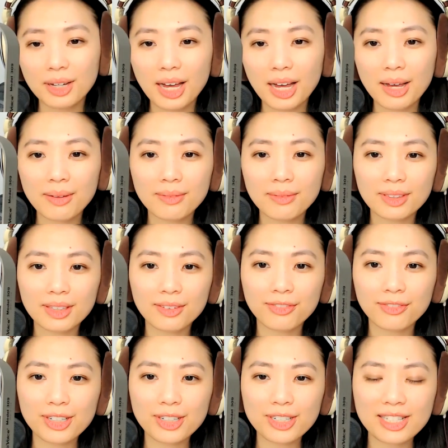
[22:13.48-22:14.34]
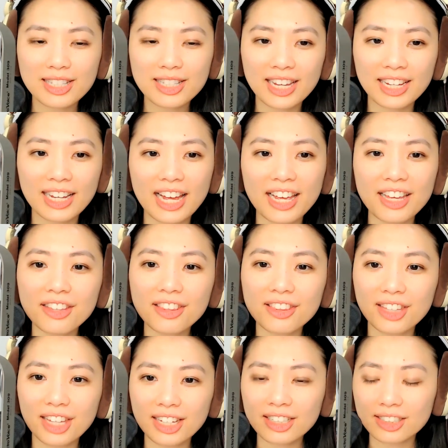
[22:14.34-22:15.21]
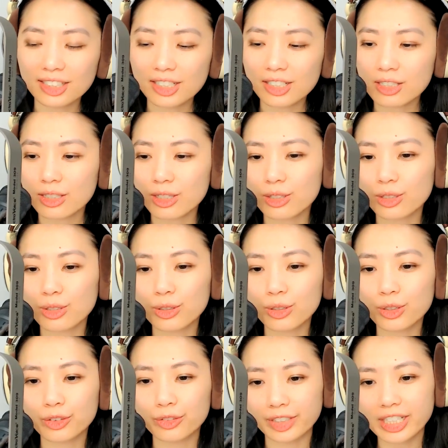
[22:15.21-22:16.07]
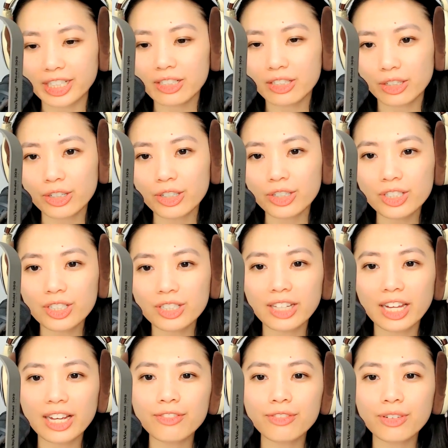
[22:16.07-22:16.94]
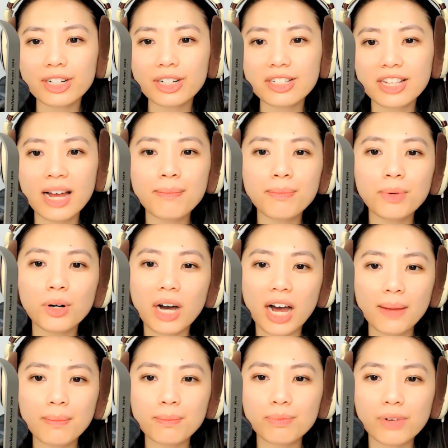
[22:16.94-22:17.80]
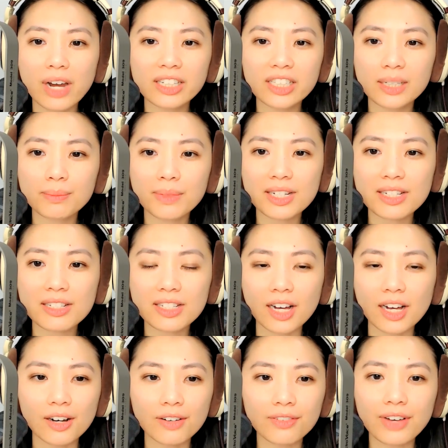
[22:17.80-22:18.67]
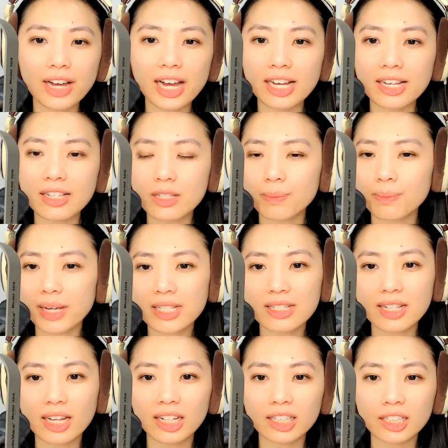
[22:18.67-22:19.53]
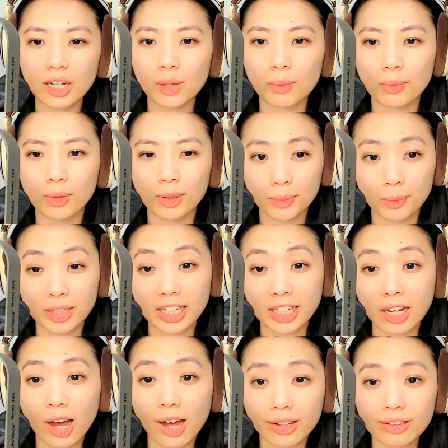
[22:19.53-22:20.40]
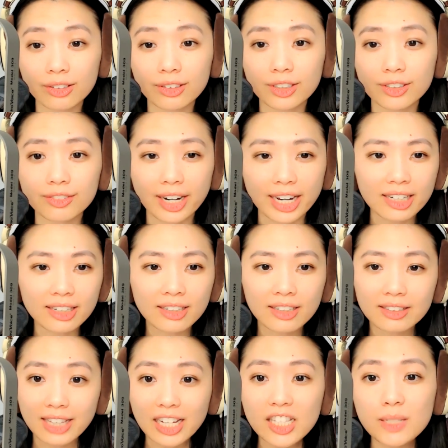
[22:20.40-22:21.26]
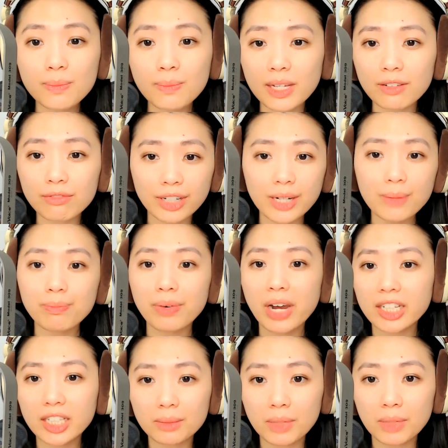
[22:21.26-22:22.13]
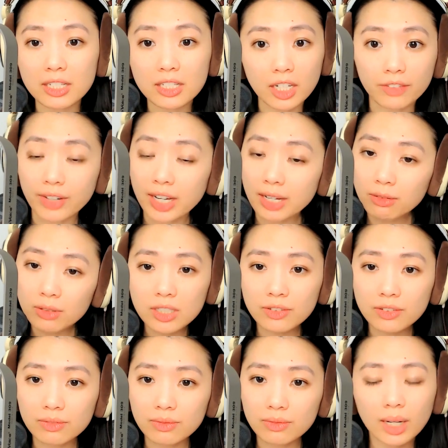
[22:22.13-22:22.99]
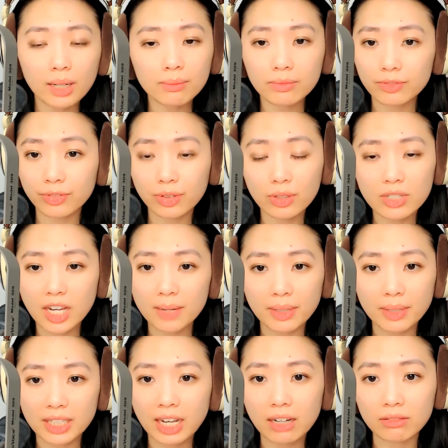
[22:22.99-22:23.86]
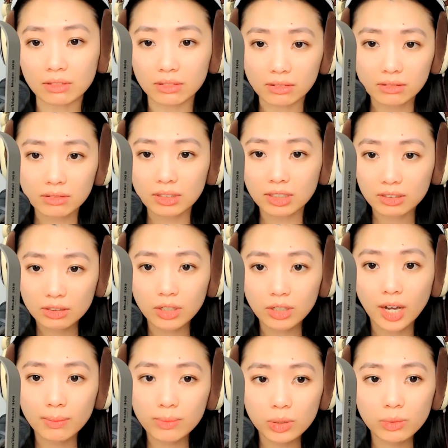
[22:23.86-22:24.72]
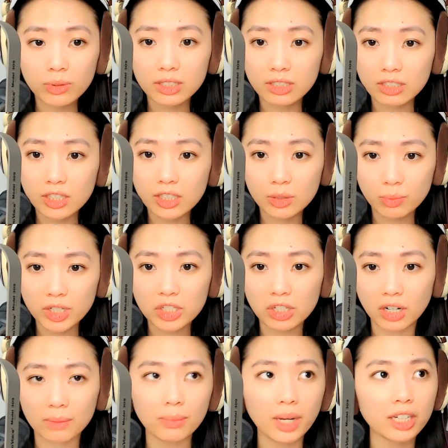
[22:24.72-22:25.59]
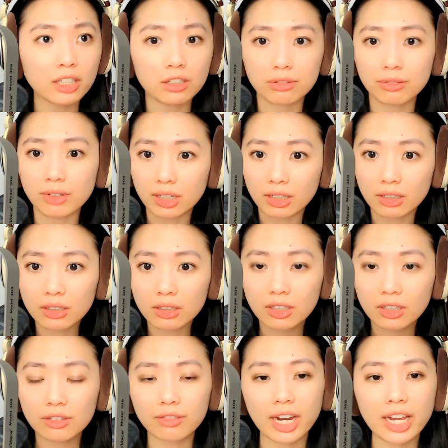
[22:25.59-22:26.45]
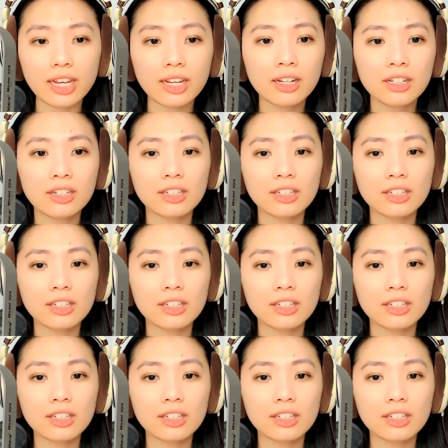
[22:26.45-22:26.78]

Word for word: um, the first thing i think is to do your research like for example i'm branding myself as a best-selling award-winning author right that's me rebranding myself i was a i'm a full-time accountant so i'm doing the switch on my career right yeah.